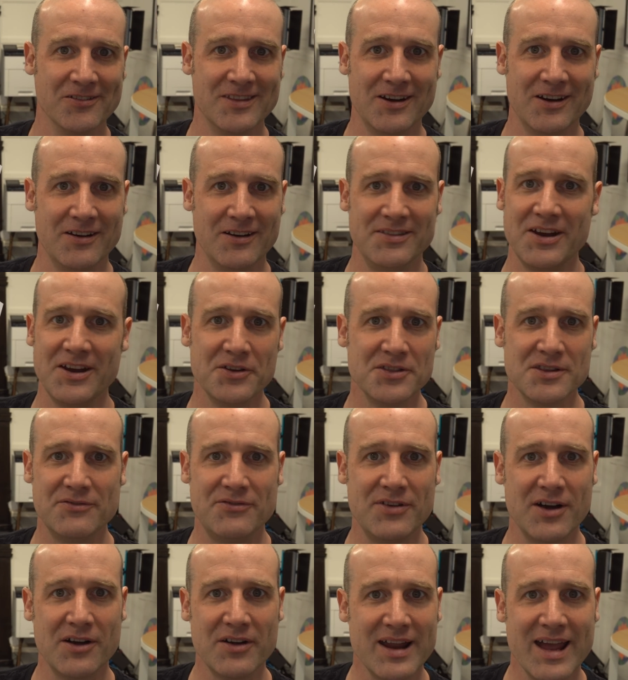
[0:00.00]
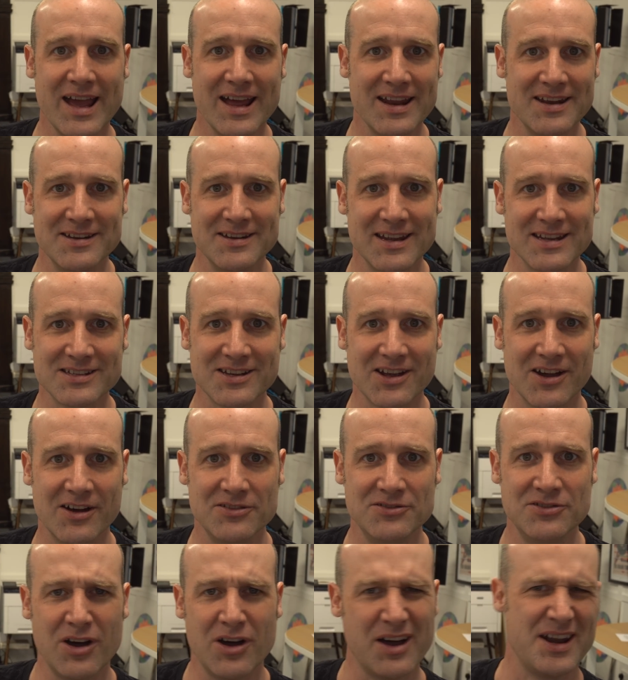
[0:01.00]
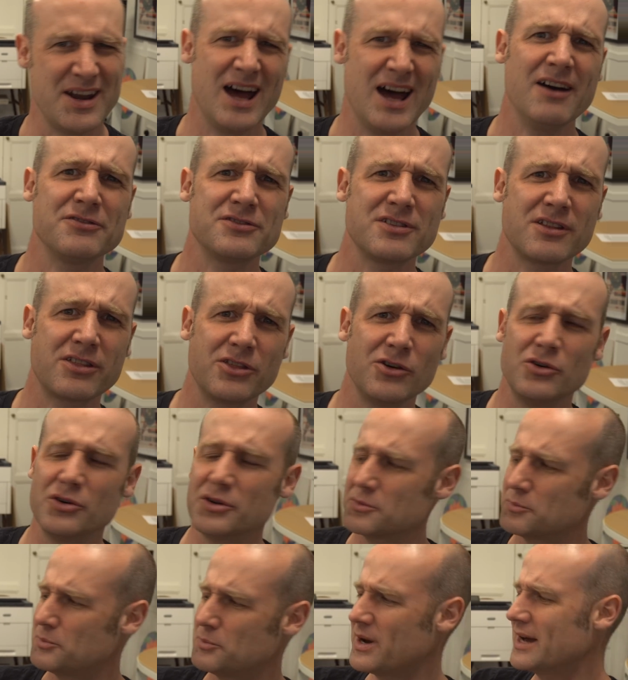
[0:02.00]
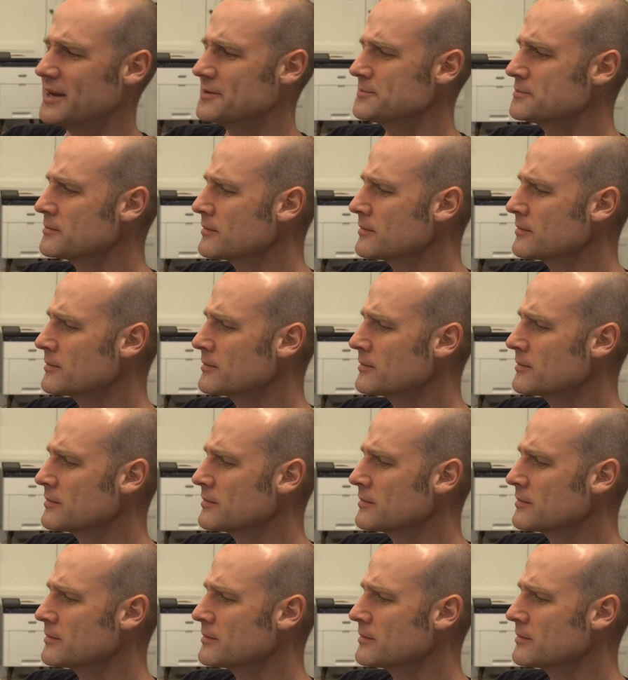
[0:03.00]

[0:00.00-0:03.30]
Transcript: They're at the very end, as not an afterthought, but